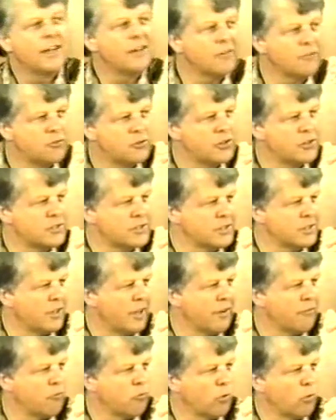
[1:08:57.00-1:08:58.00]
of Jesus'
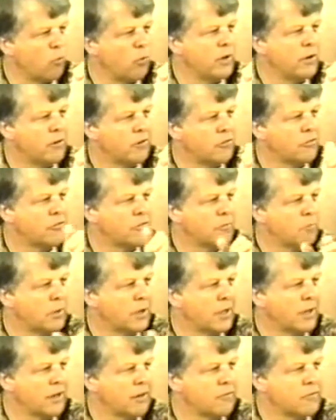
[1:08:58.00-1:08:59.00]
life were winners, the
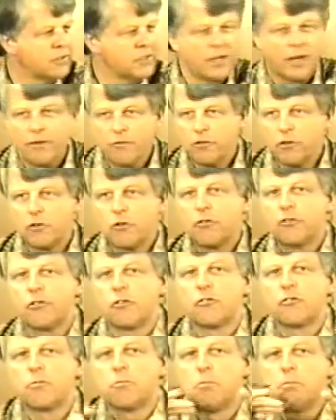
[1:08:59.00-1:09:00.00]
beginning of his life,
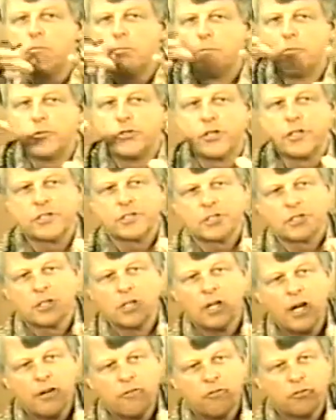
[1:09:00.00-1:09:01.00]
losers. Jesus'
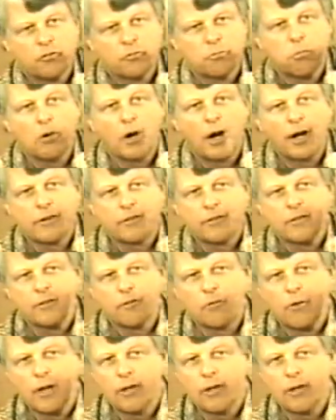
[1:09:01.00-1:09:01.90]
life is bracketed around